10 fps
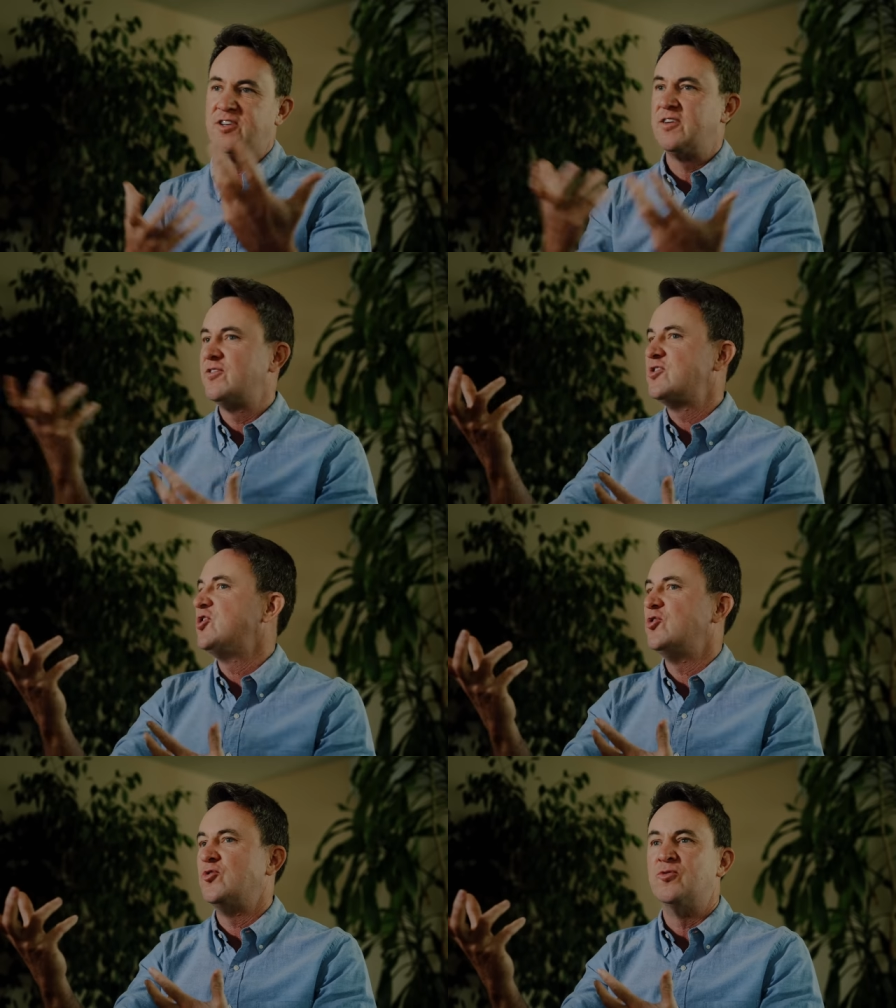of the
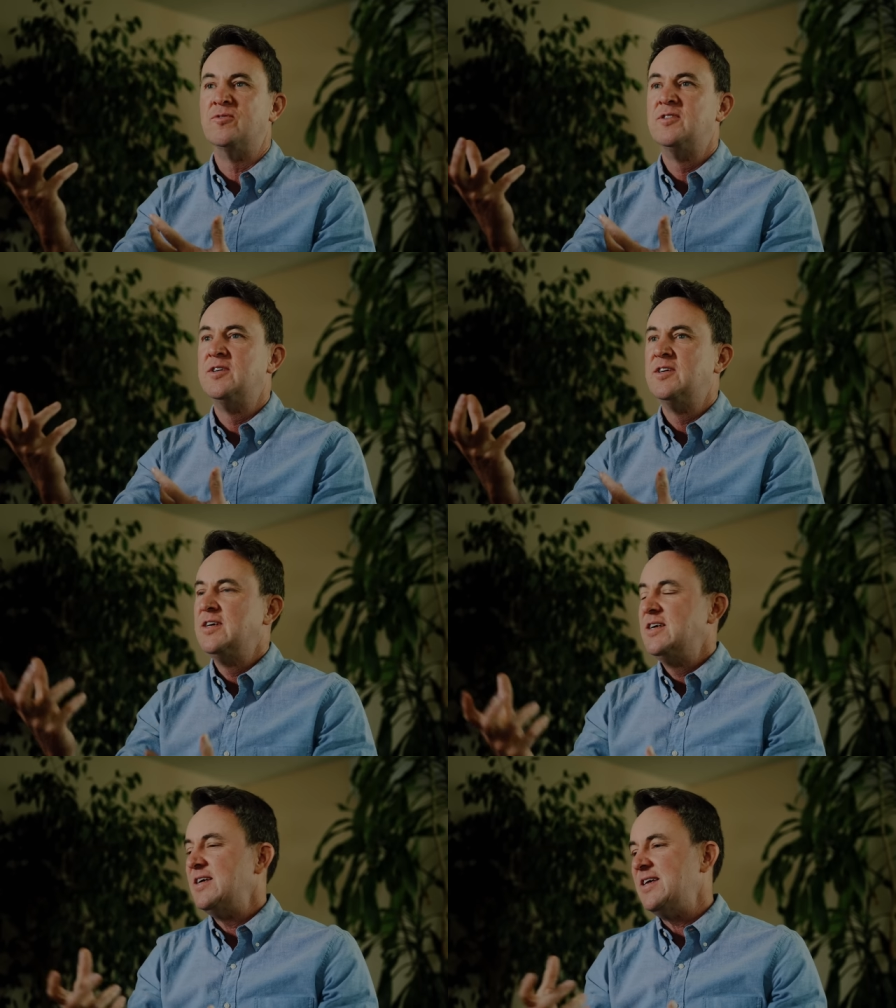two
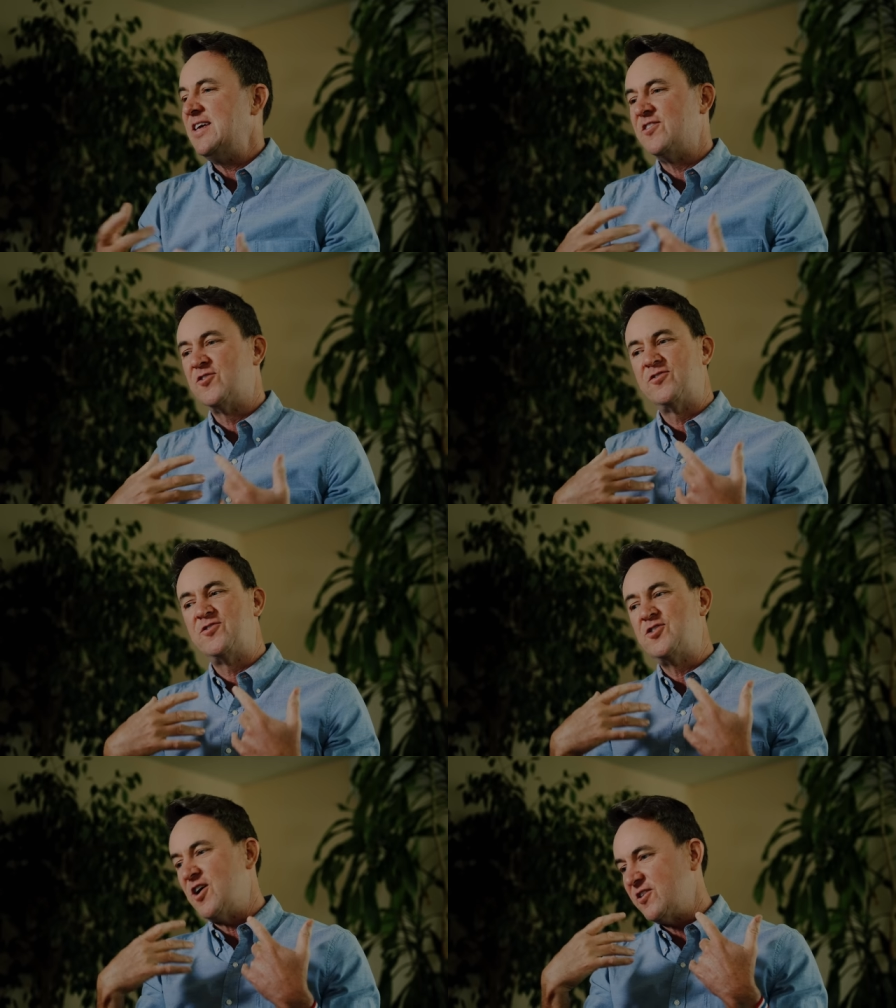is
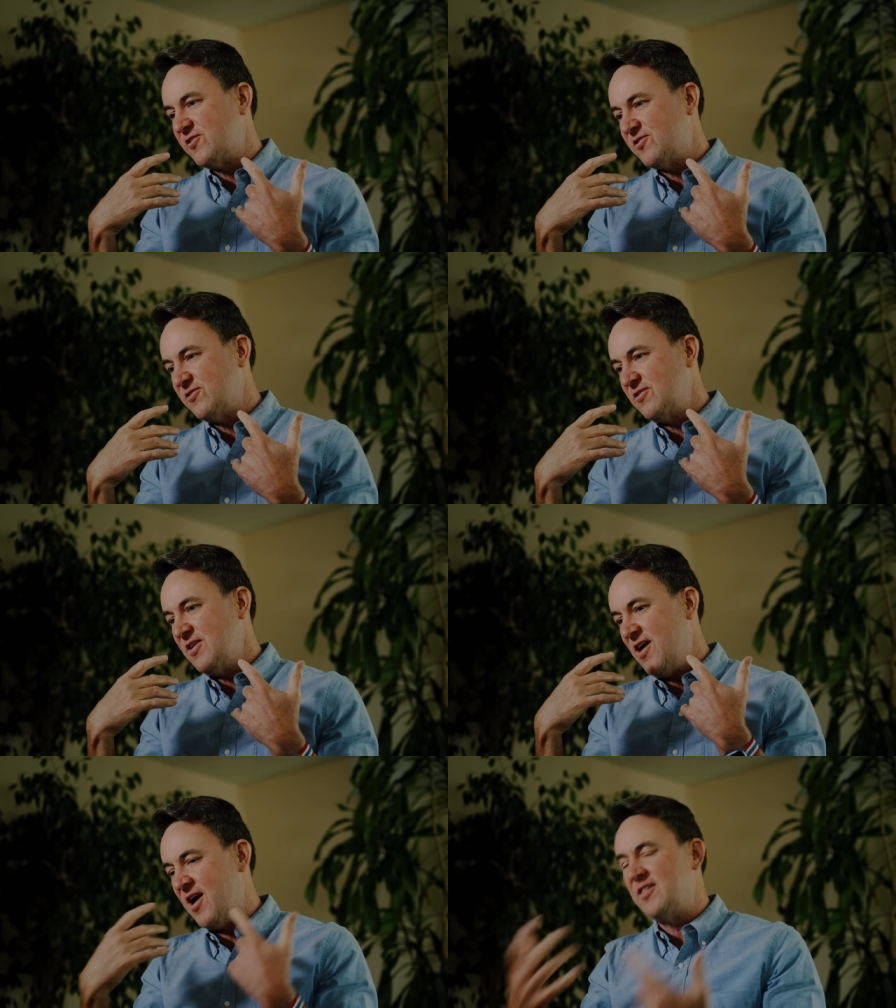just
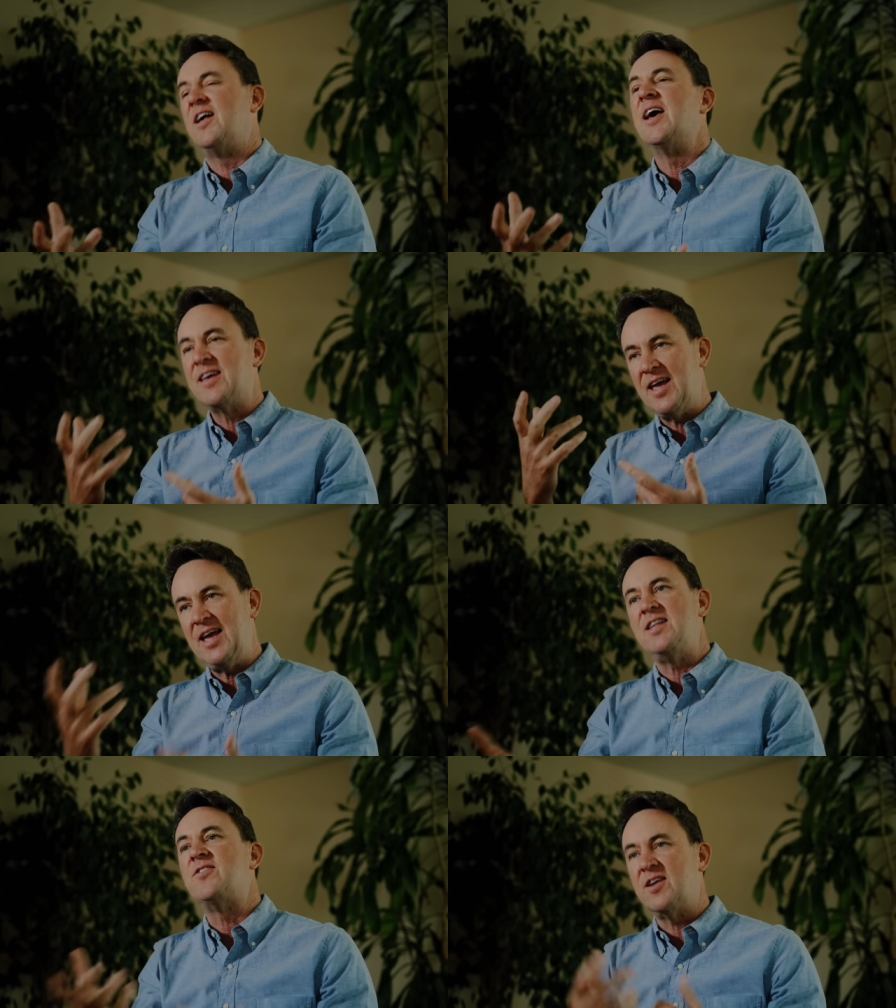unlike
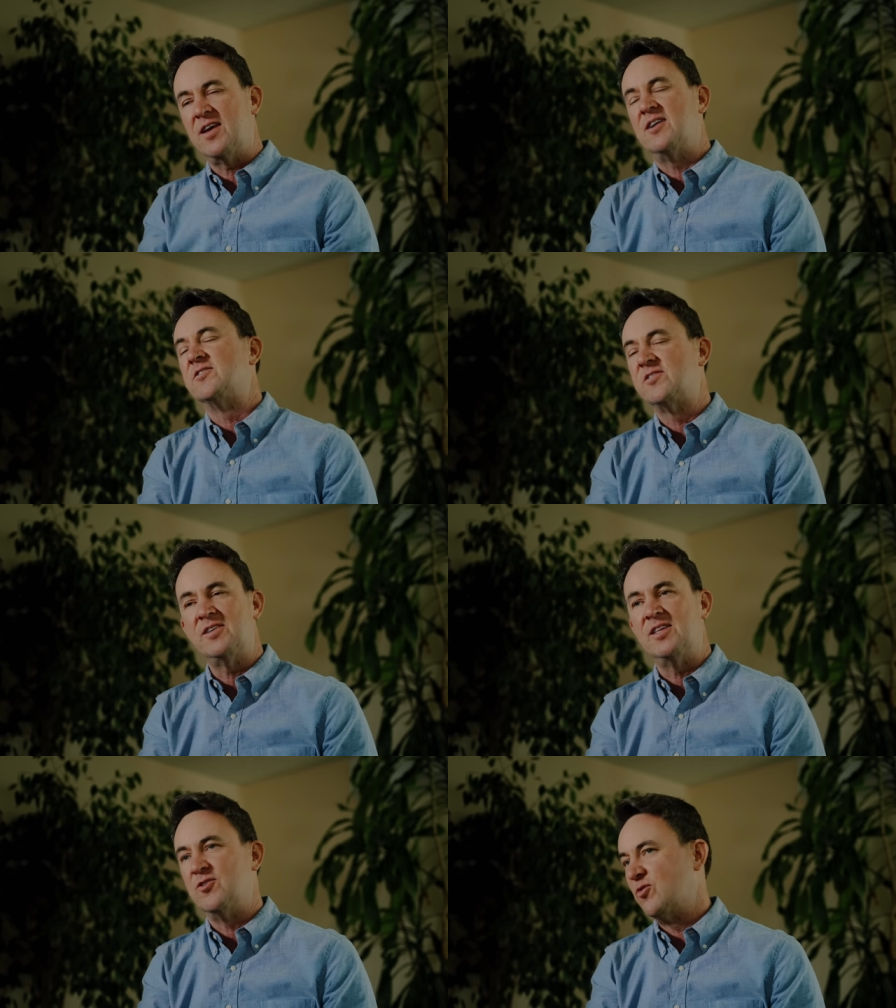anything else
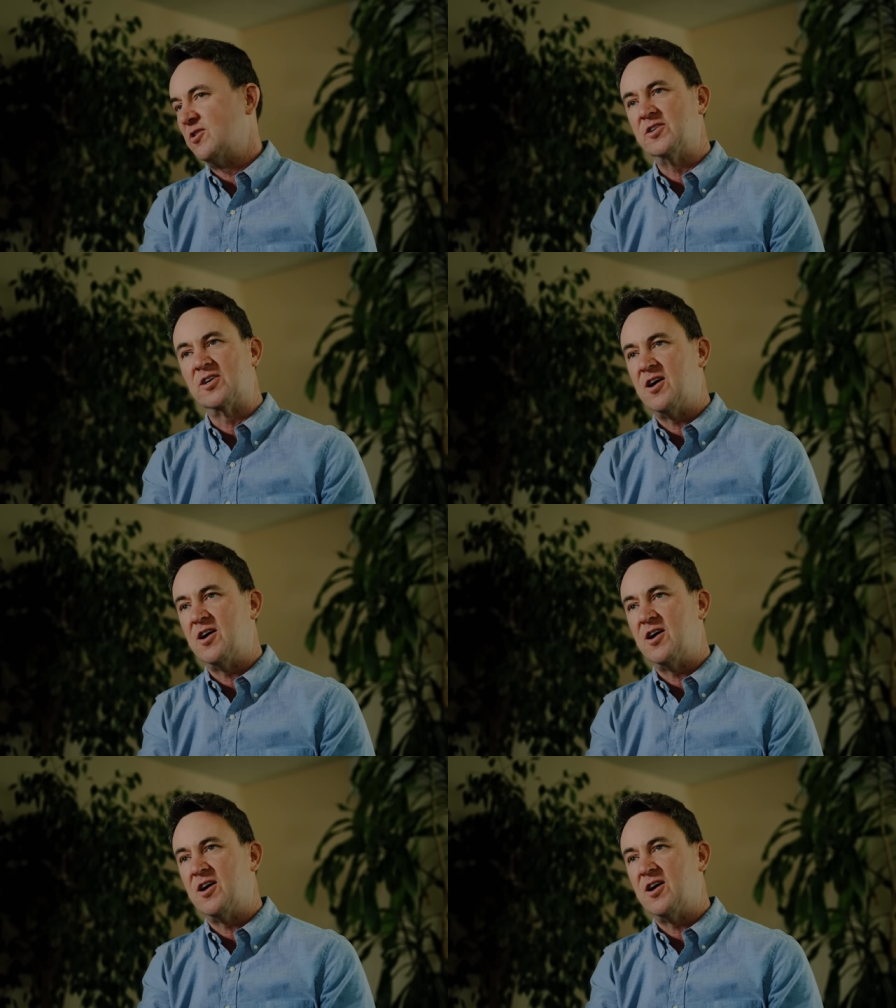in the world of